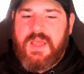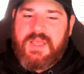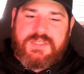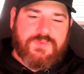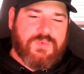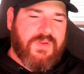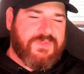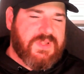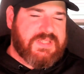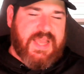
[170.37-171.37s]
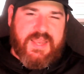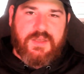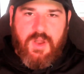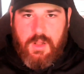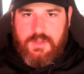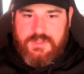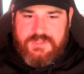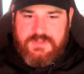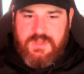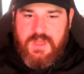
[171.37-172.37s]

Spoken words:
is roughly $10.